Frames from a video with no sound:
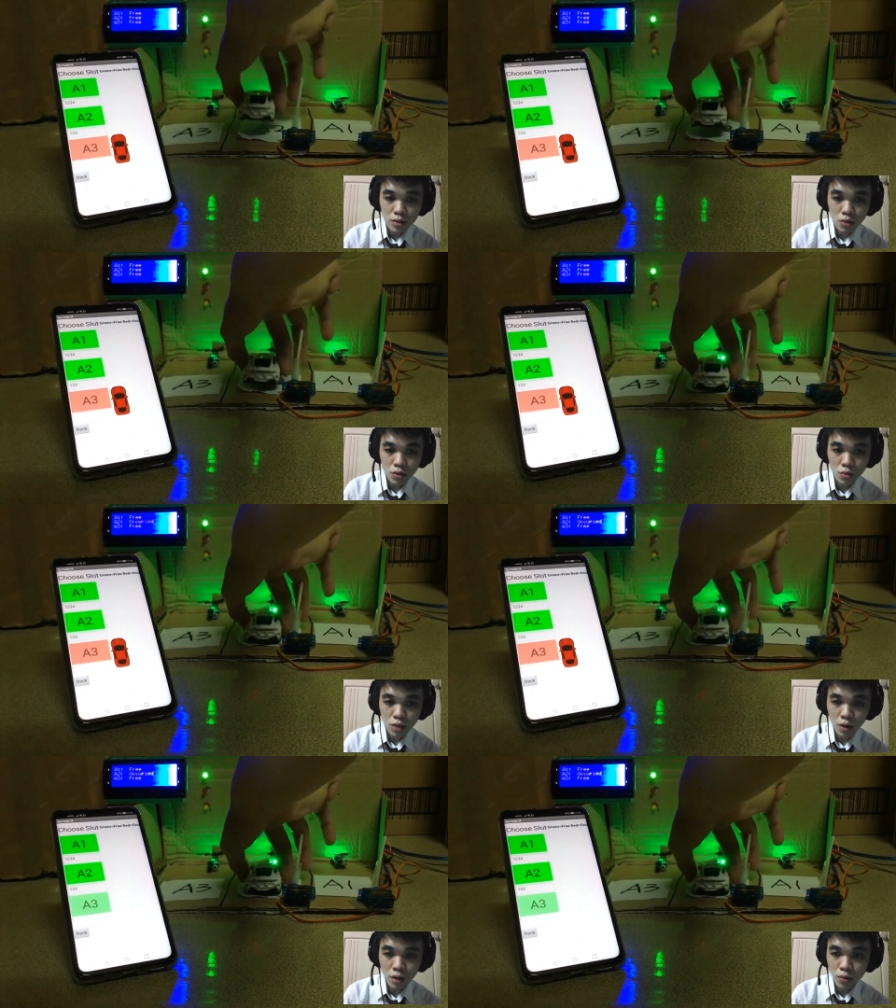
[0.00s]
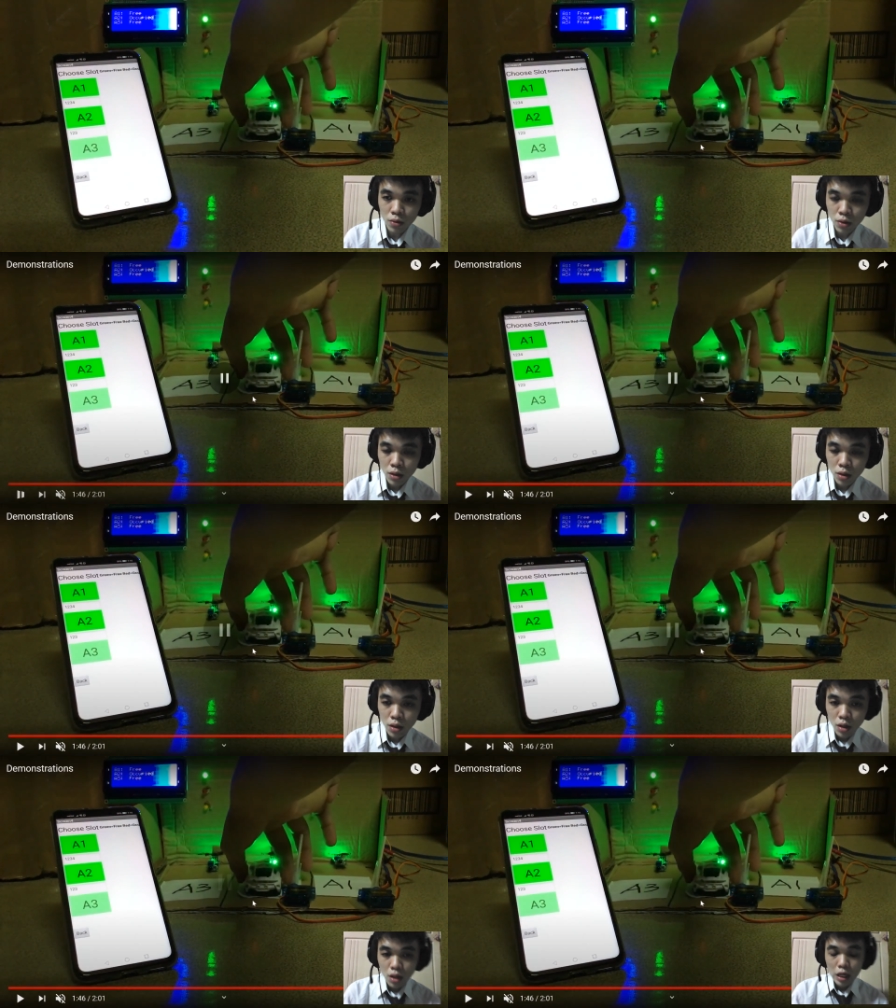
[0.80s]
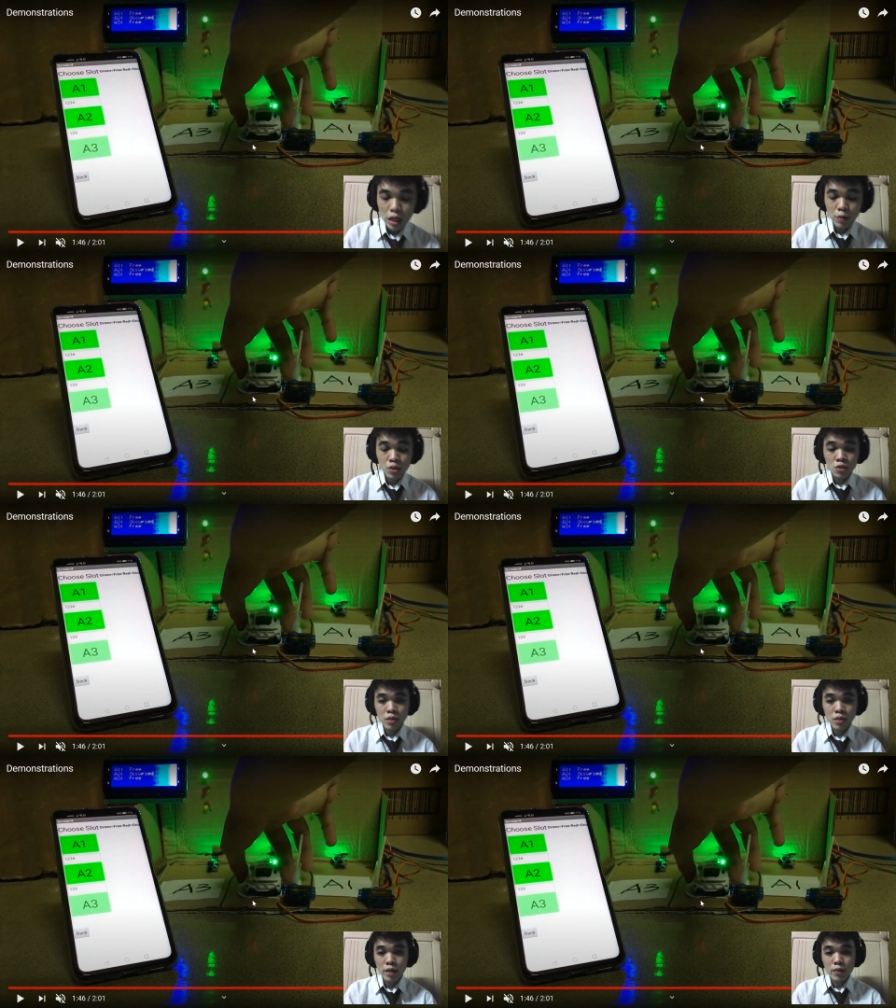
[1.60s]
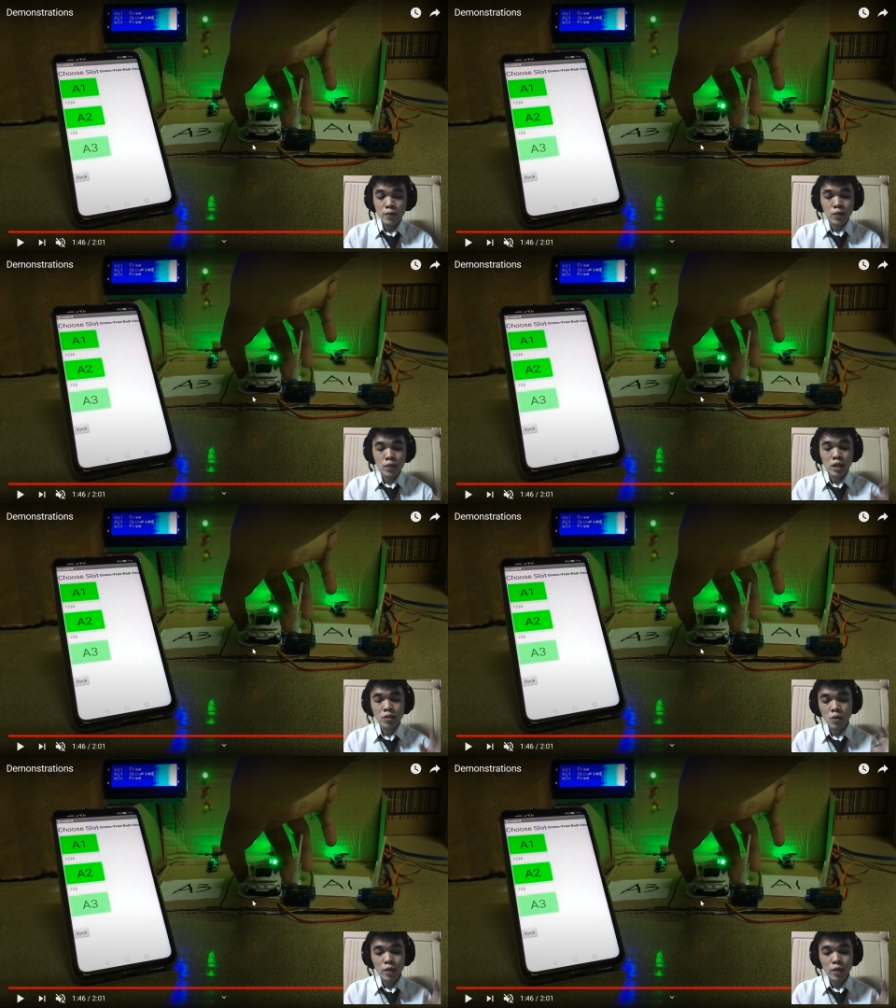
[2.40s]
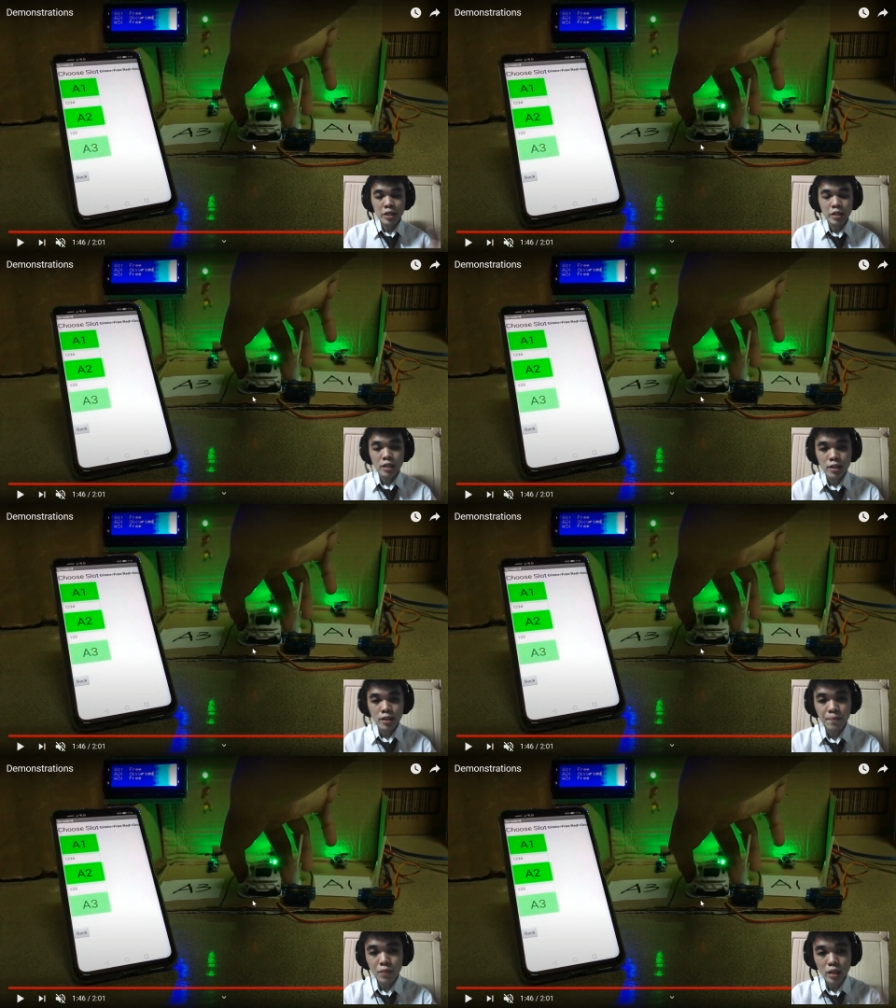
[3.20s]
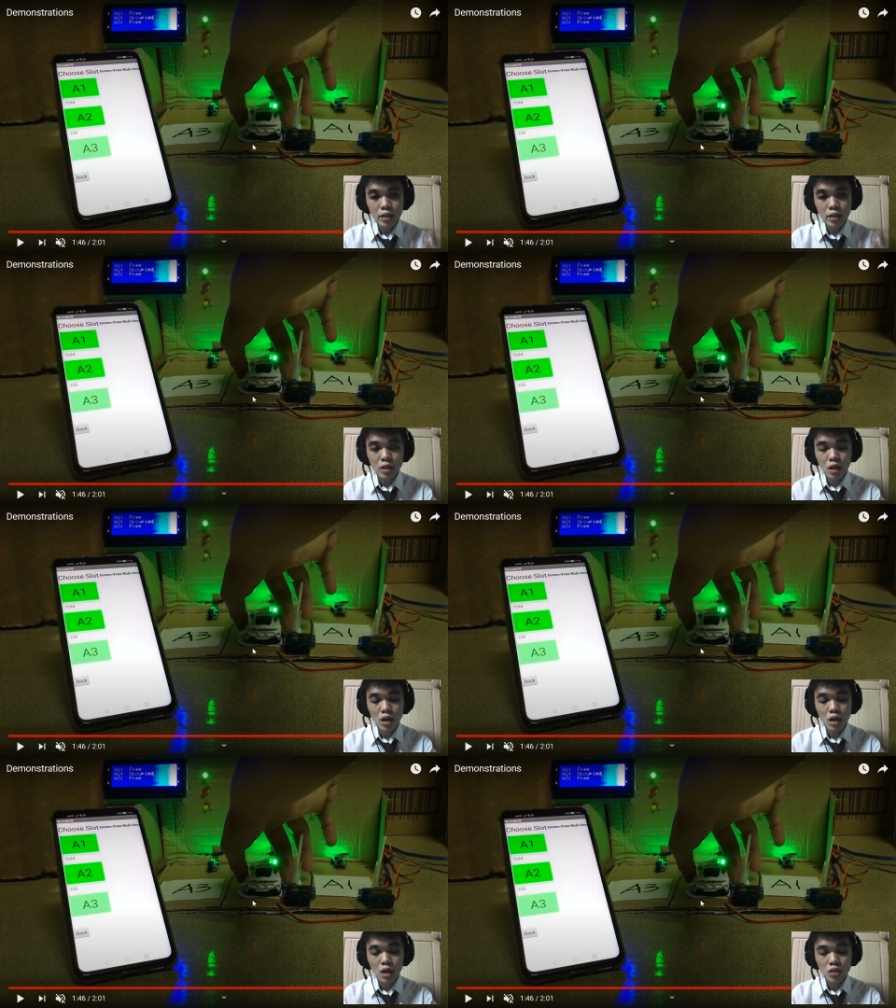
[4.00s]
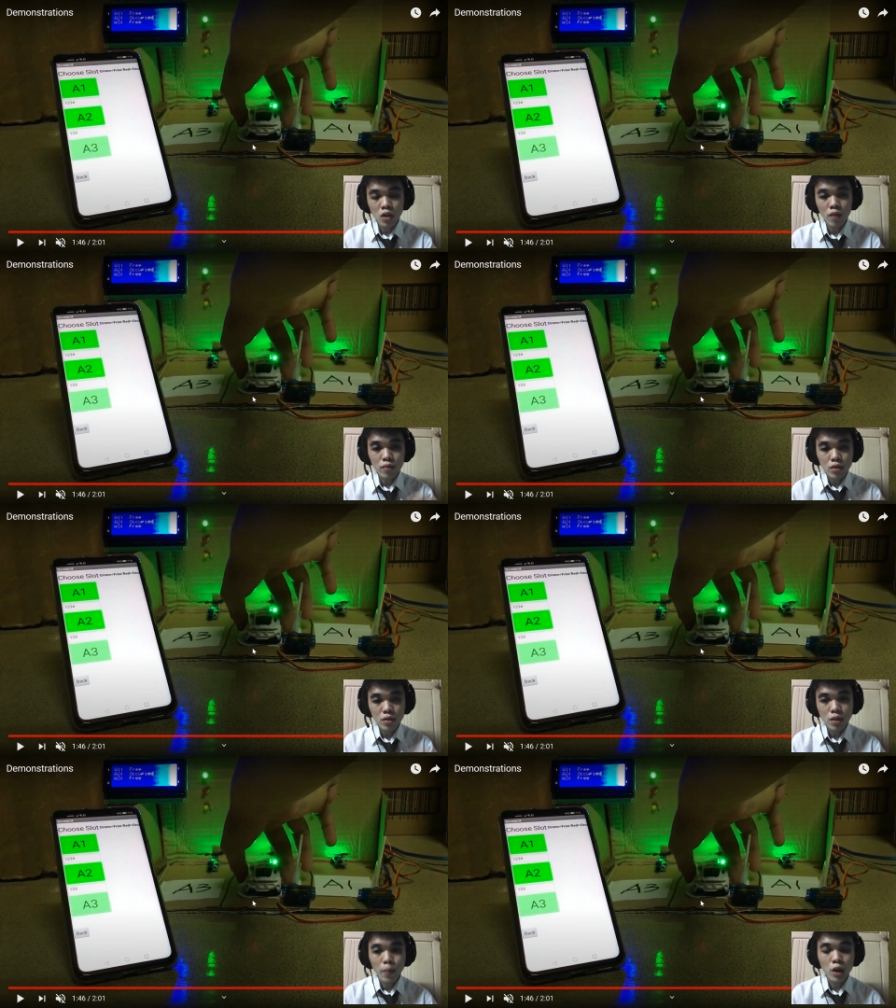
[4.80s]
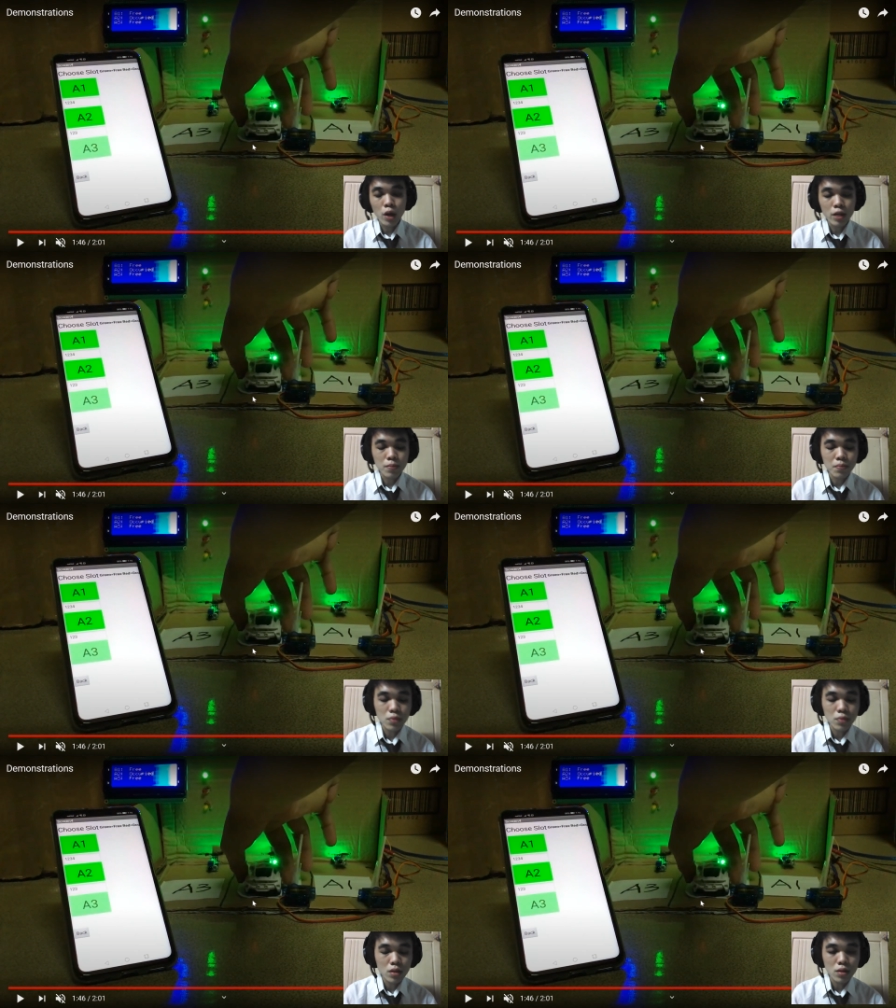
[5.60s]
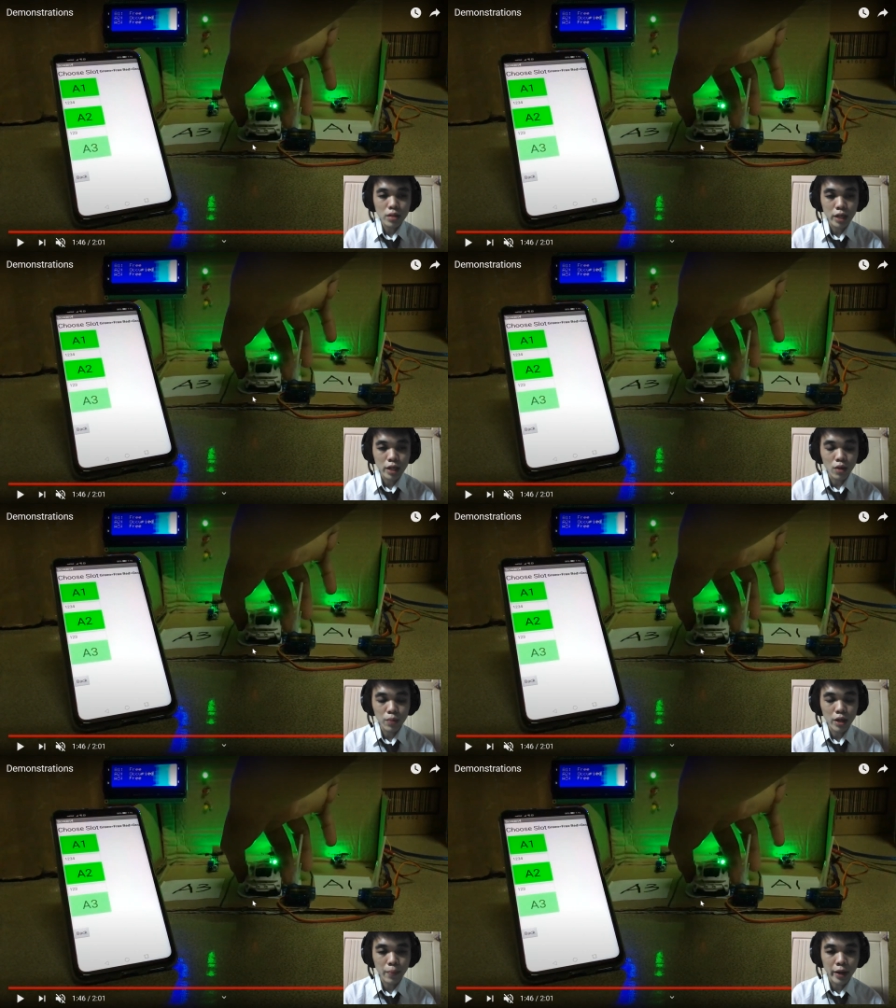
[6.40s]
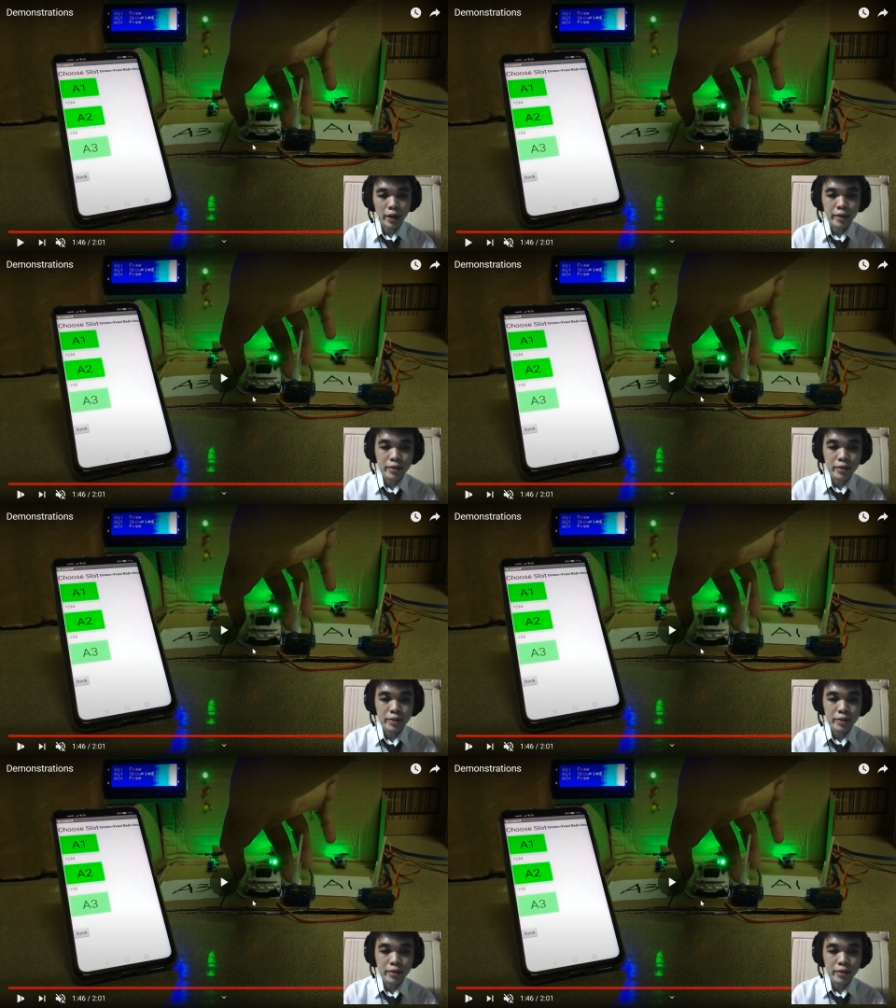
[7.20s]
So now I will show that if there is a vehicle in the slot, the booking cannot be applied.